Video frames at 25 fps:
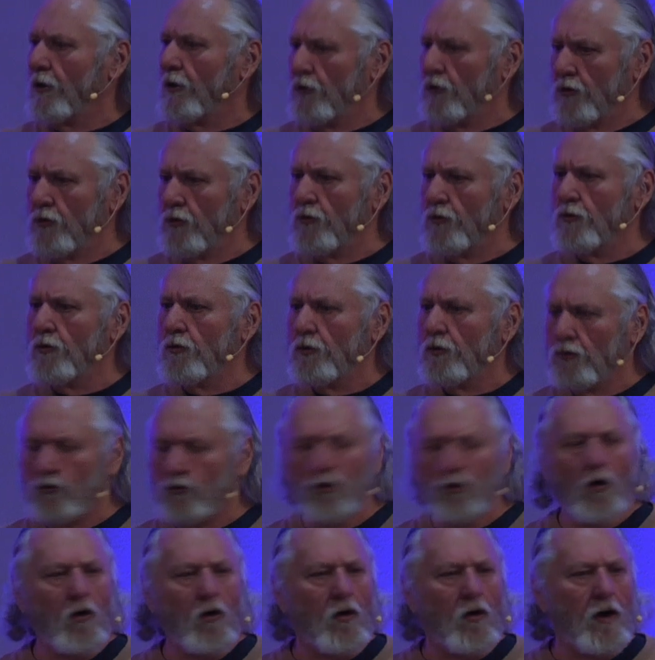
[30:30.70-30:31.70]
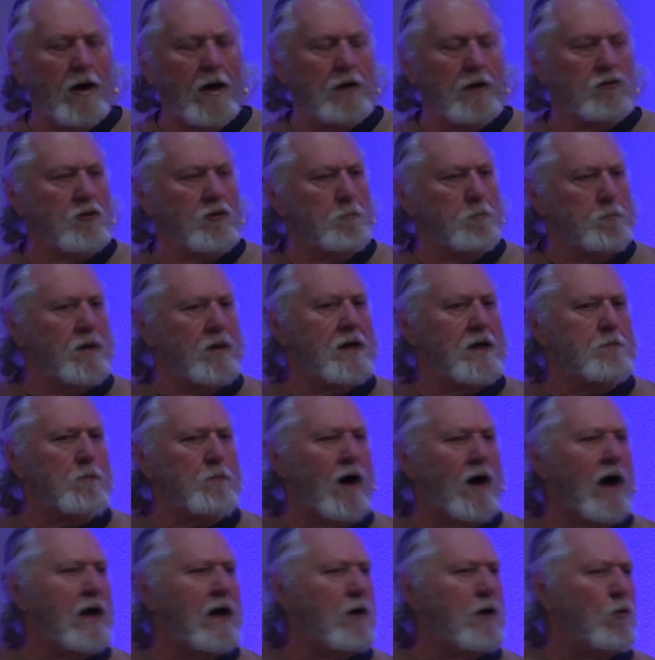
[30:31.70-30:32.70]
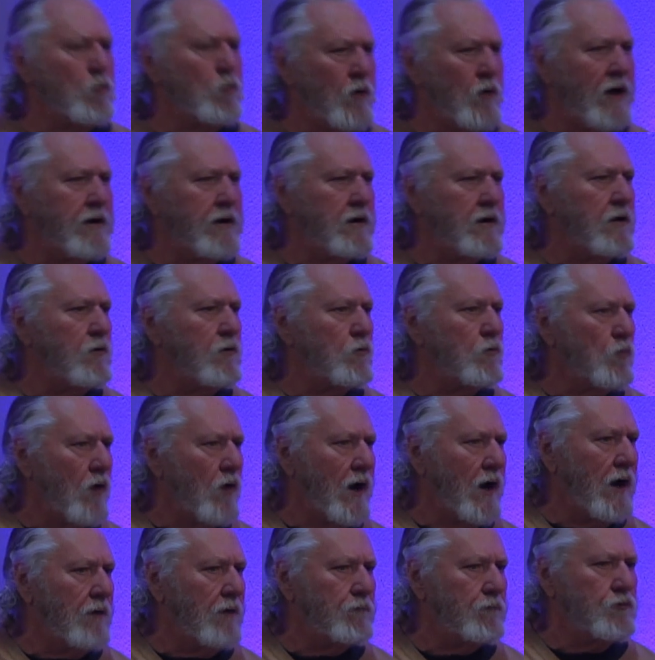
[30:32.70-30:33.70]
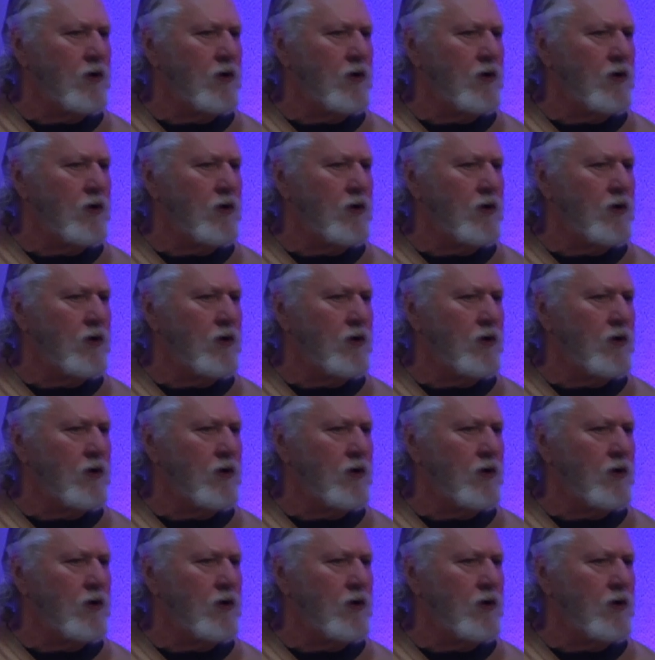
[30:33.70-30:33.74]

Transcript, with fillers: you joy to be my wedded wife,